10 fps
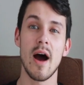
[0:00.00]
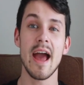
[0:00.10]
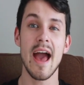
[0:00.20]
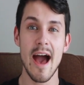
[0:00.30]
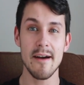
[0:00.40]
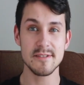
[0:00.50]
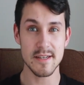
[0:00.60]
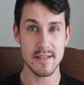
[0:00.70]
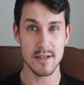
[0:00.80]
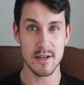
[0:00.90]
I have
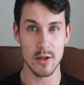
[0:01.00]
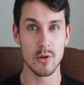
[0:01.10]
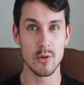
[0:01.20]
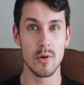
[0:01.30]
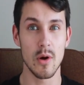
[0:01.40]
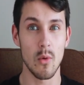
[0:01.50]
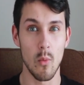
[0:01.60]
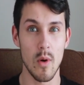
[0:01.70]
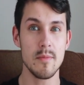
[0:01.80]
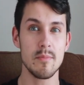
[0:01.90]
to include
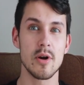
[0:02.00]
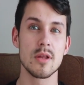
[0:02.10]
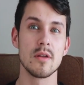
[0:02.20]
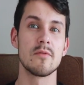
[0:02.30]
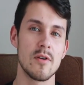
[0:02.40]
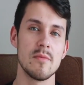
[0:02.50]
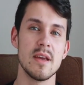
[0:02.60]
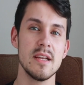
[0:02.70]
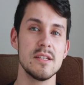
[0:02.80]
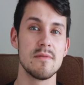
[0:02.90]
one person
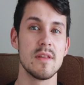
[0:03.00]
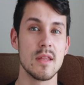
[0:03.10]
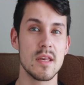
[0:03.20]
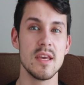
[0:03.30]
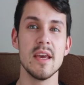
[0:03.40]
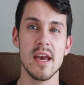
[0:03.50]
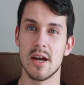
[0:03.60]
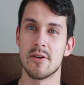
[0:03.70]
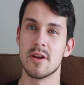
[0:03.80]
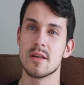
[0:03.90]
from each of these key
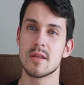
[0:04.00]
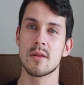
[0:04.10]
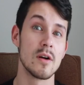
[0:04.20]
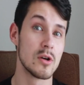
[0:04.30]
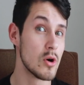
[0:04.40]
areas.